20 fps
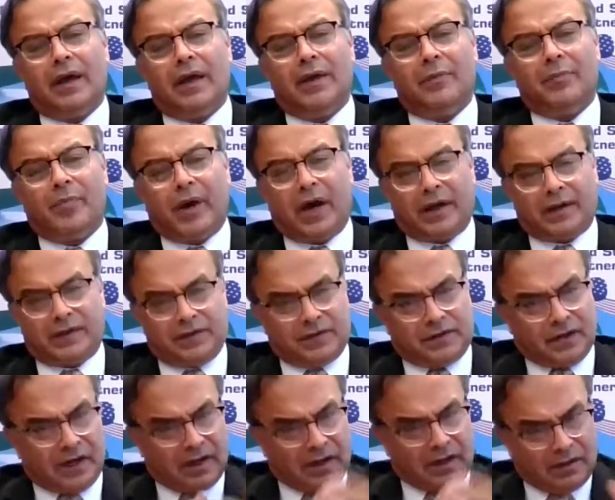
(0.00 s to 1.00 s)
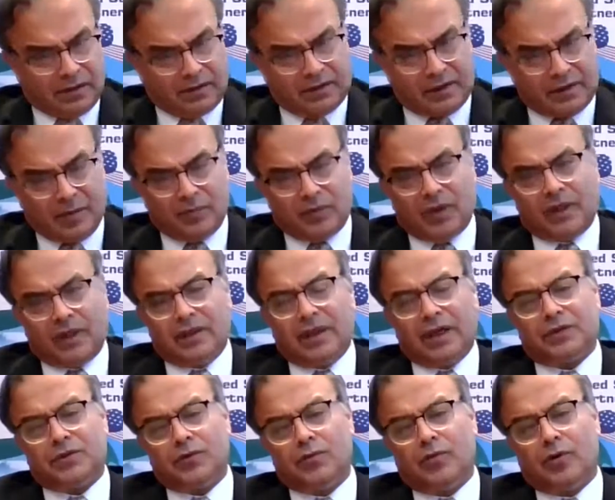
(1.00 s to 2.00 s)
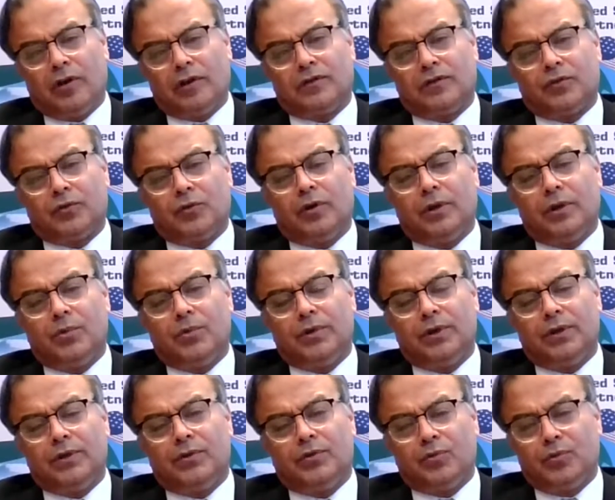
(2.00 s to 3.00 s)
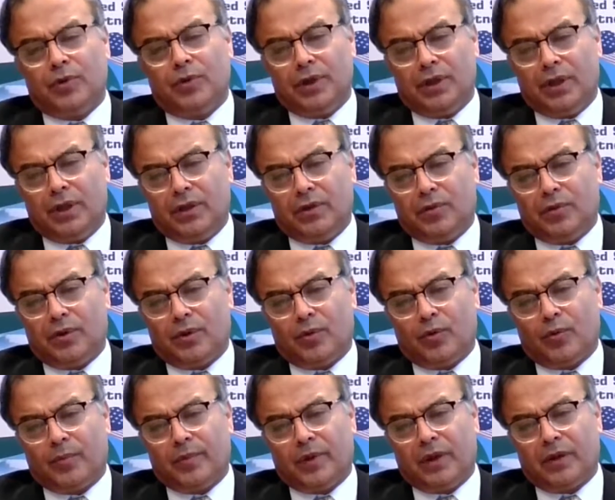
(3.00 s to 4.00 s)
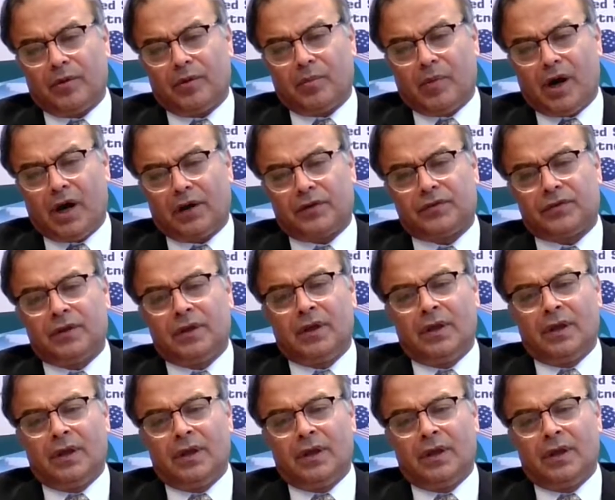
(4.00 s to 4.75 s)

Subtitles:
A Pakistan, something that you also alluded to in your opening remarks.